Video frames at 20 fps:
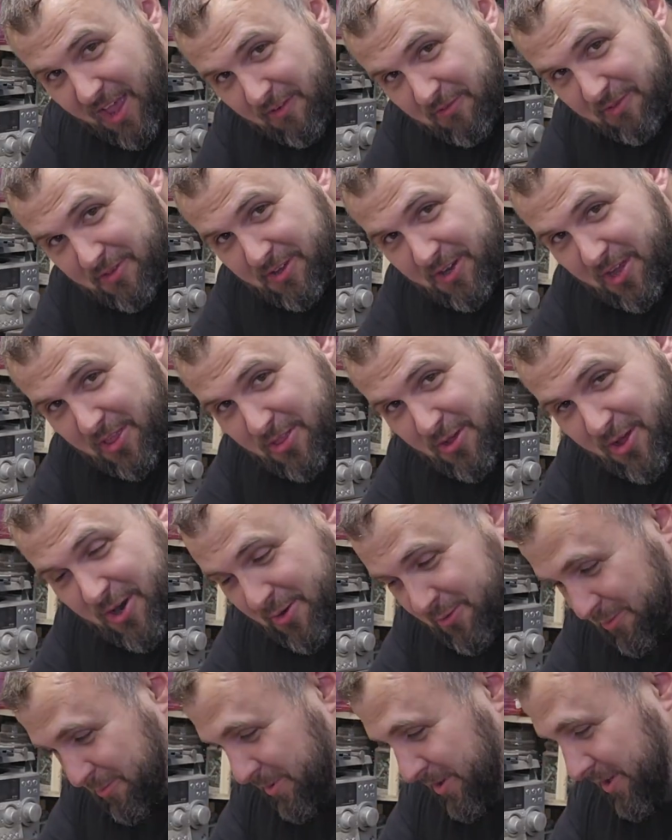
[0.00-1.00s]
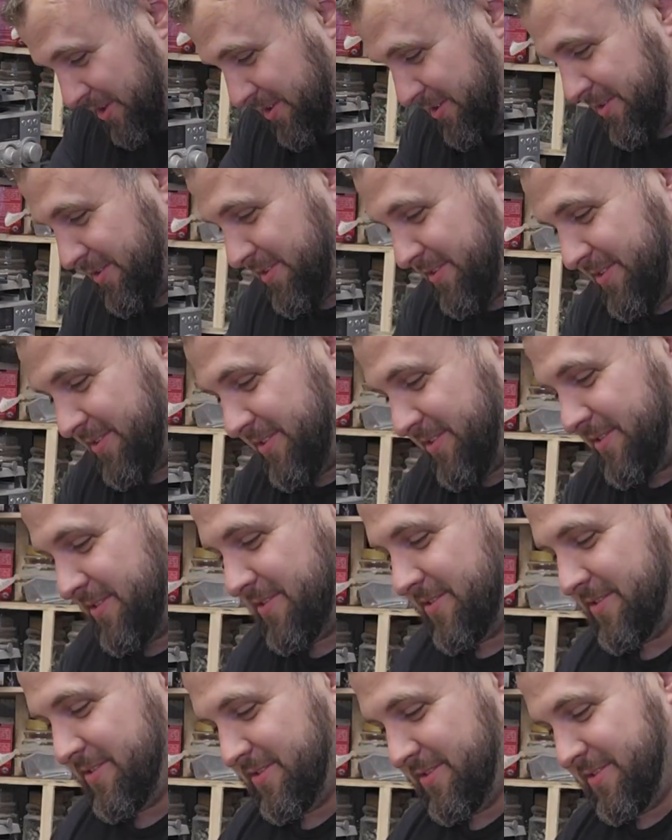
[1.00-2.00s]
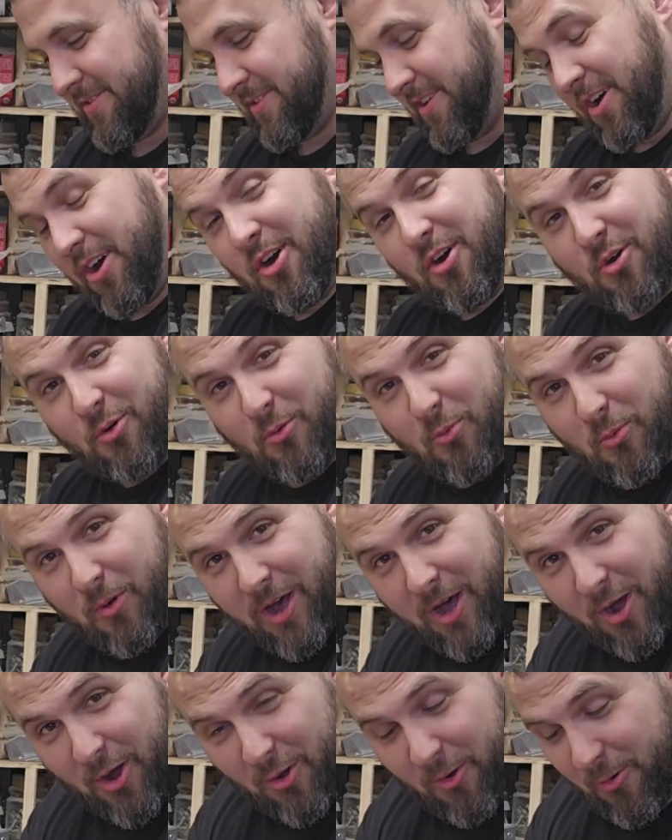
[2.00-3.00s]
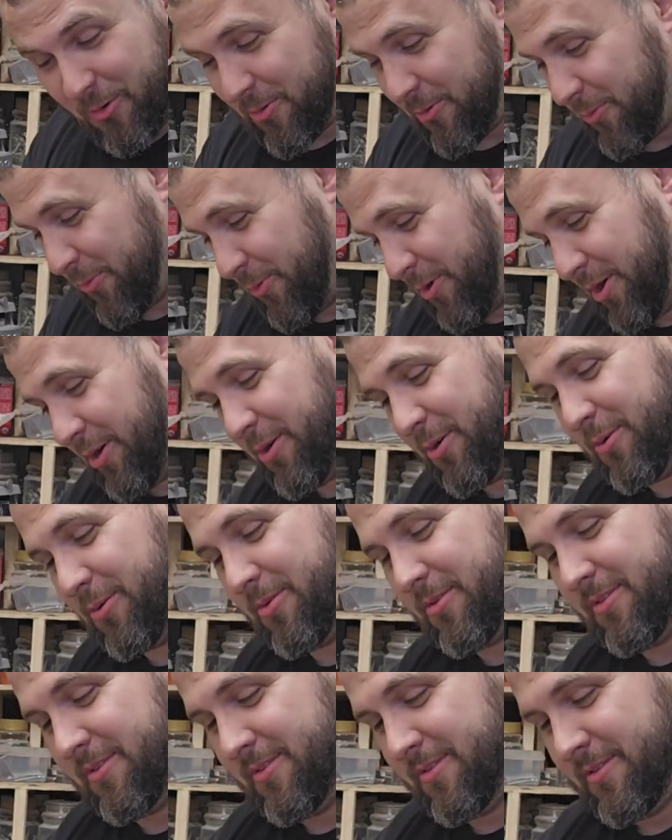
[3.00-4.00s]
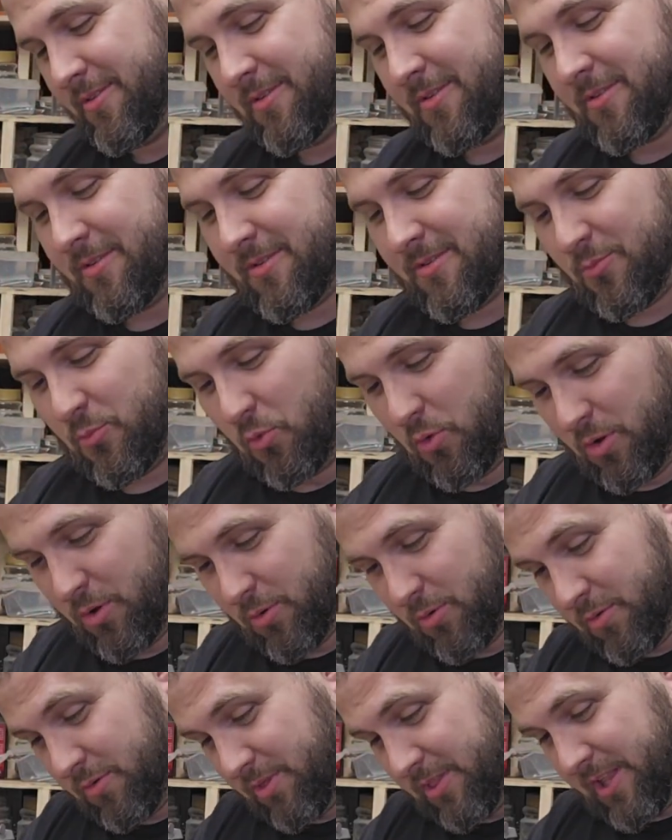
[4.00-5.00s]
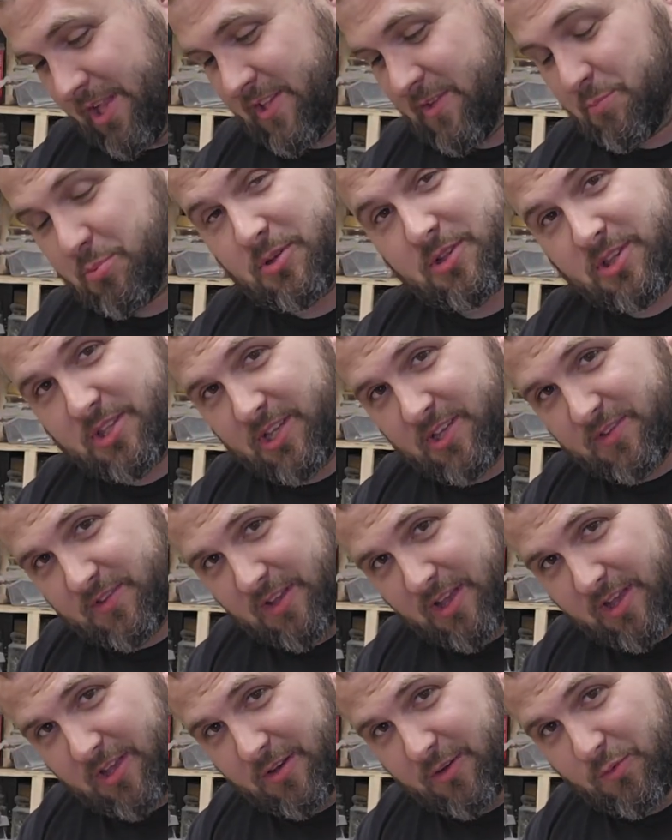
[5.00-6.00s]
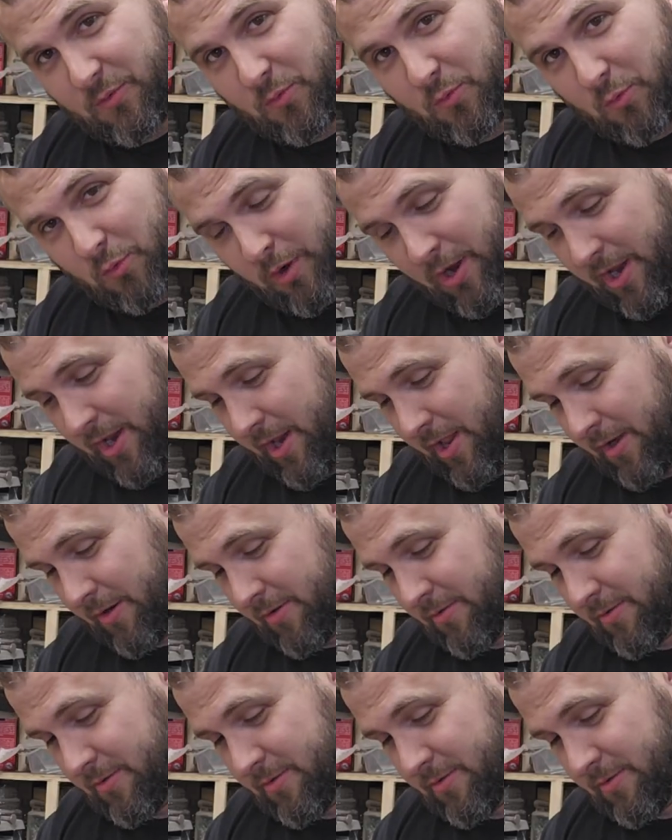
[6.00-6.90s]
everything I thought it would be. Oh, wow. Whoa. Whoa. Let's put these on right now.